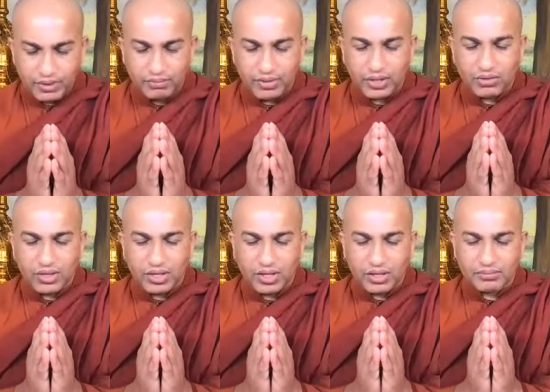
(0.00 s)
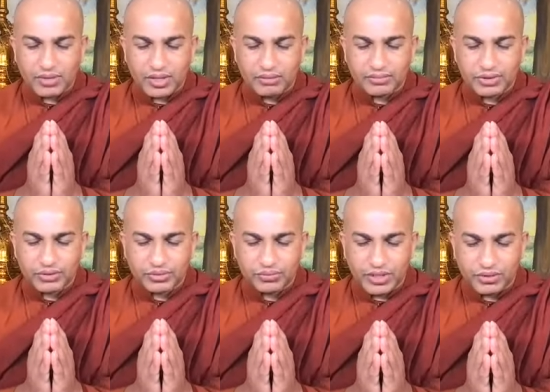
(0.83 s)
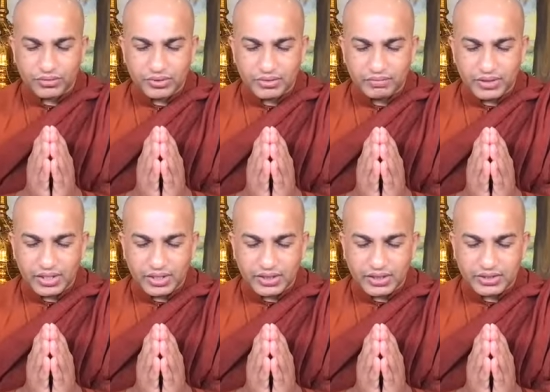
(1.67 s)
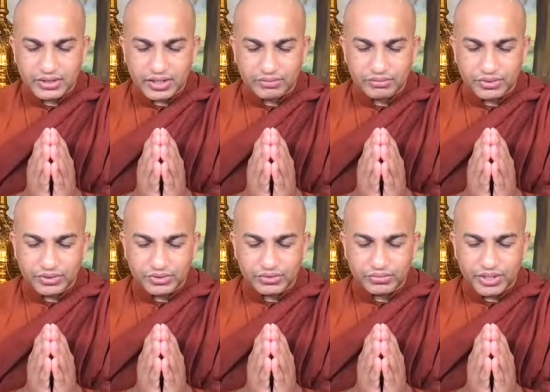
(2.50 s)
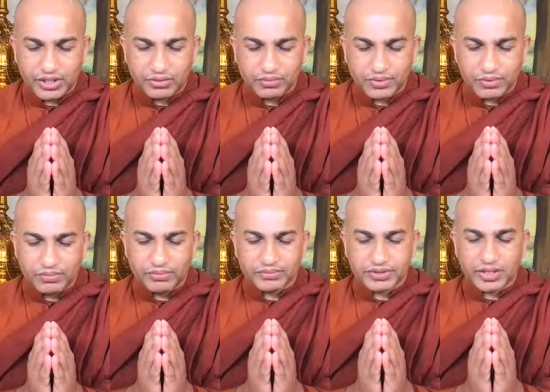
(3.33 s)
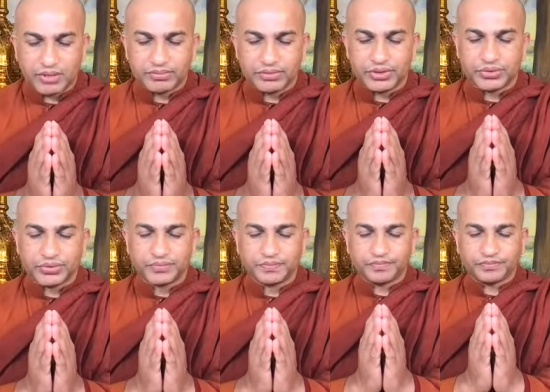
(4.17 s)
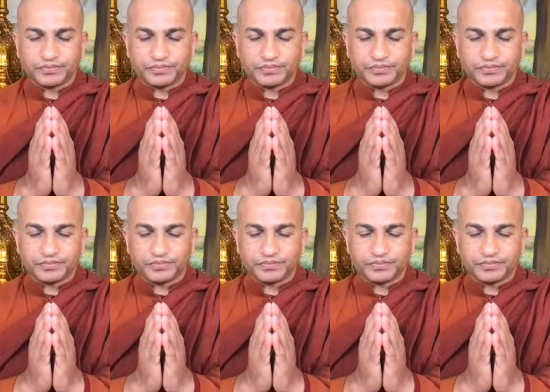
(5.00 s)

May no harm come to you. May no difficulties come to you. May no problems come to you.